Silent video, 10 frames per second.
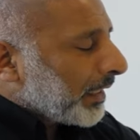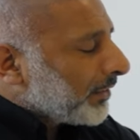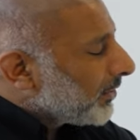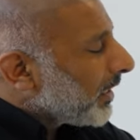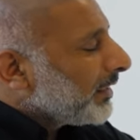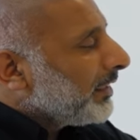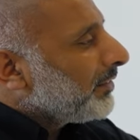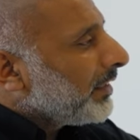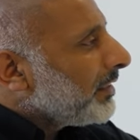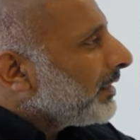
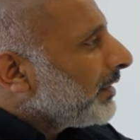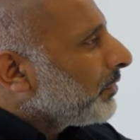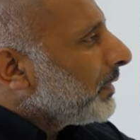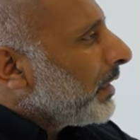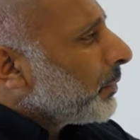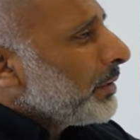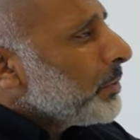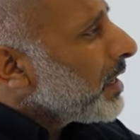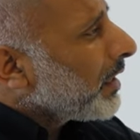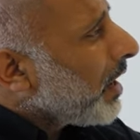Pakistanis, Indians, we
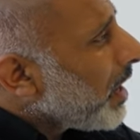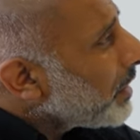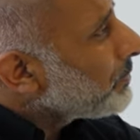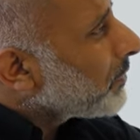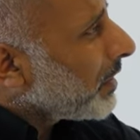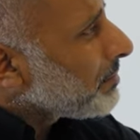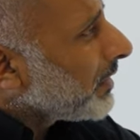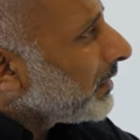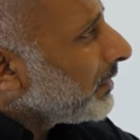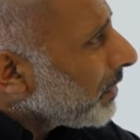work hard for our
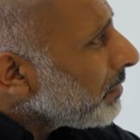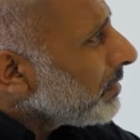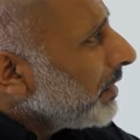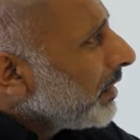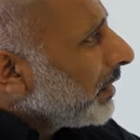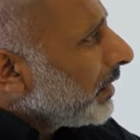money, you know? So